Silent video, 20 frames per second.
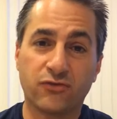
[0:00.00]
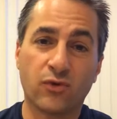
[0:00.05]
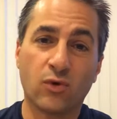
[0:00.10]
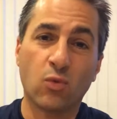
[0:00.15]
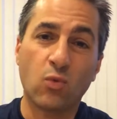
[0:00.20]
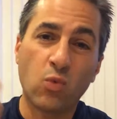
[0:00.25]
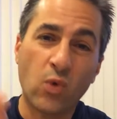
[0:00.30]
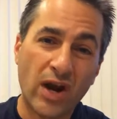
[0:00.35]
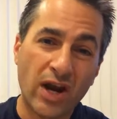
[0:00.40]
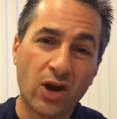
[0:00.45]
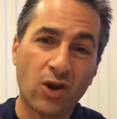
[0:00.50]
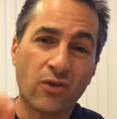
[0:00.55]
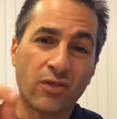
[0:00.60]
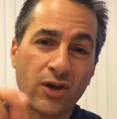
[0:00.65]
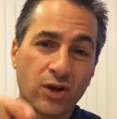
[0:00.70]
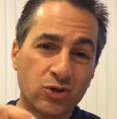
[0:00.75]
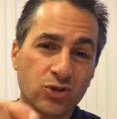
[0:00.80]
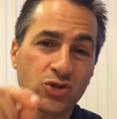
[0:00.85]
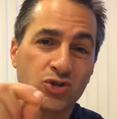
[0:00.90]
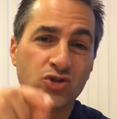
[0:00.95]
for where
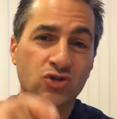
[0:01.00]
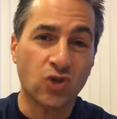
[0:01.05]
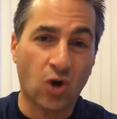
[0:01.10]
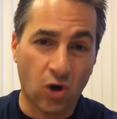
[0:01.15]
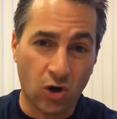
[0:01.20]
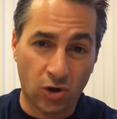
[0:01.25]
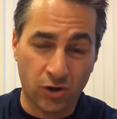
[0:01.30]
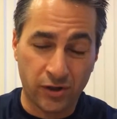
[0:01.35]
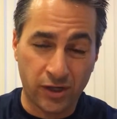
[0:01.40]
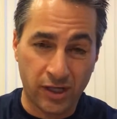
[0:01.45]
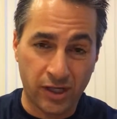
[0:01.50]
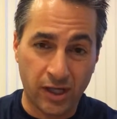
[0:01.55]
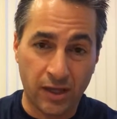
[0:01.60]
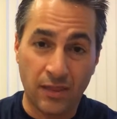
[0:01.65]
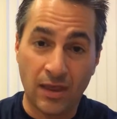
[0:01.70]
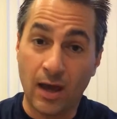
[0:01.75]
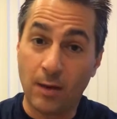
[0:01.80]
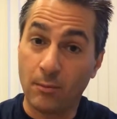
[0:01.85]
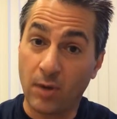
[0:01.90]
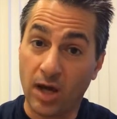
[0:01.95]
they're starting,
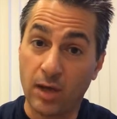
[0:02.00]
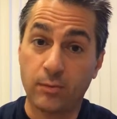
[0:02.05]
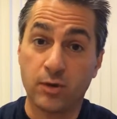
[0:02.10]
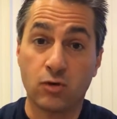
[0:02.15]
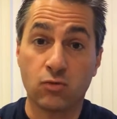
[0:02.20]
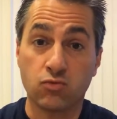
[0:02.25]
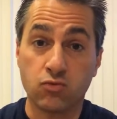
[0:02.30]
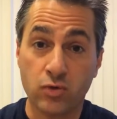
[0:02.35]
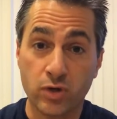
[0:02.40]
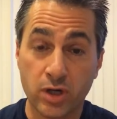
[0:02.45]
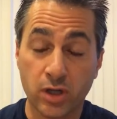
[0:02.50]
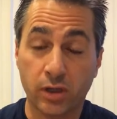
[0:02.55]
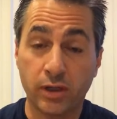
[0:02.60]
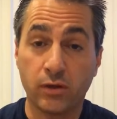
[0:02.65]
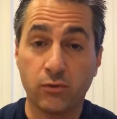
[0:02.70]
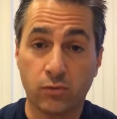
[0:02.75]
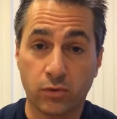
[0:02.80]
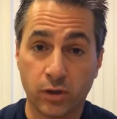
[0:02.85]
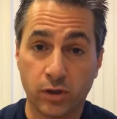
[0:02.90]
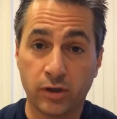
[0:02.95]
and that might be
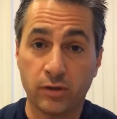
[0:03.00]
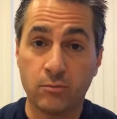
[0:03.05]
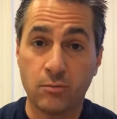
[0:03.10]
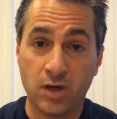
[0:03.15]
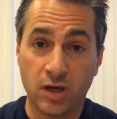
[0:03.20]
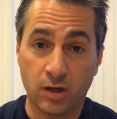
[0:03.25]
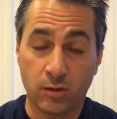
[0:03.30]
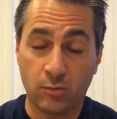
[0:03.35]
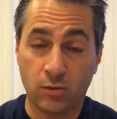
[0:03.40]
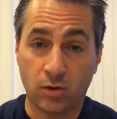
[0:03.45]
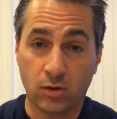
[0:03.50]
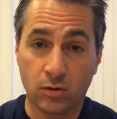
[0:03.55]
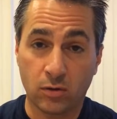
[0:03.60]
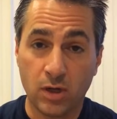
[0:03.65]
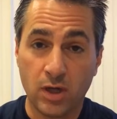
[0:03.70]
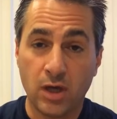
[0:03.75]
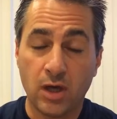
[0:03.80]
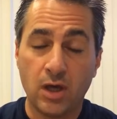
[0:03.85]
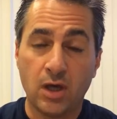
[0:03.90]
really, really minimal.